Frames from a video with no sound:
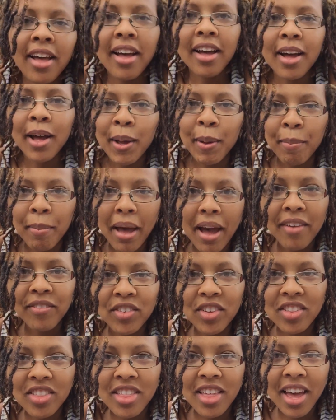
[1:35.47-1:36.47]

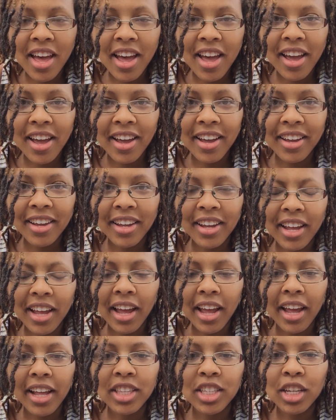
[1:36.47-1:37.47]
After that,
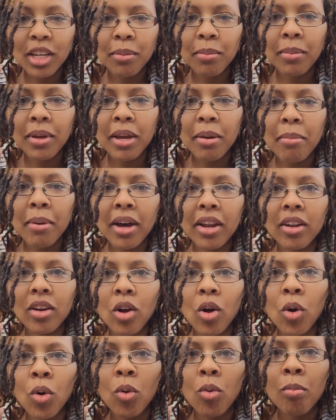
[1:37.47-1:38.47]
it took me about a
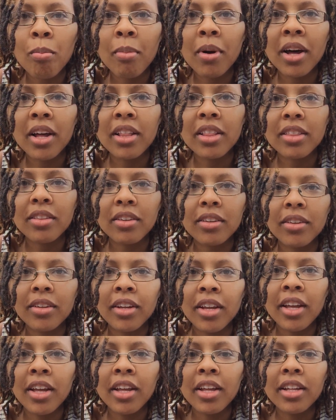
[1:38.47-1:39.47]
whole month
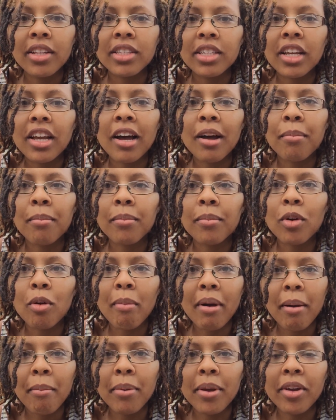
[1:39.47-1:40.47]
to come on
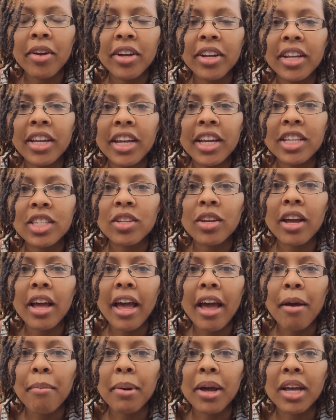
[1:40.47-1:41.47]
my period again. So I
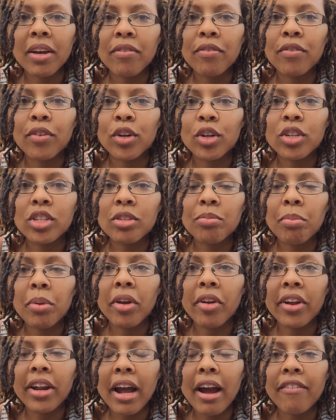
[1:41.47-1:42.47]
had my first
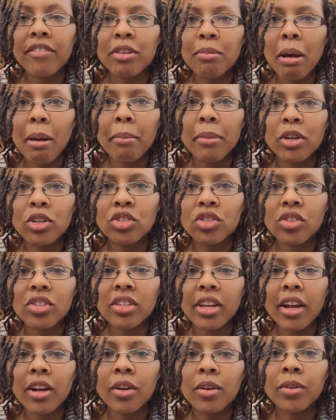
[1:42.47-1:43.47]
period after my menstrual
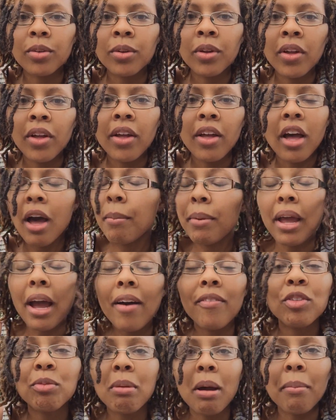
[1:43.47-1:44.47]
cycle.
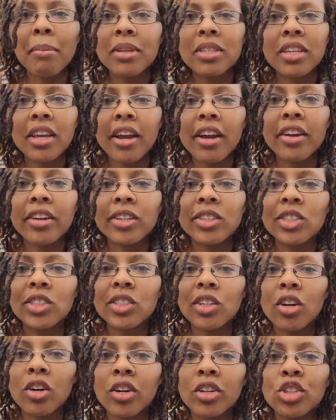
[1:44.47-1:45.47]
After my
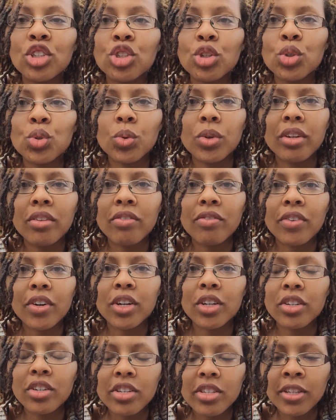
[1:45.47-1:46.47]
miscarriage on June
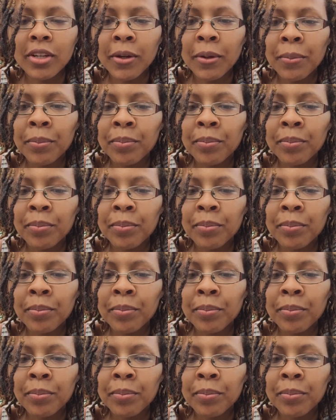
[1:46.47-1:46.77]
21st.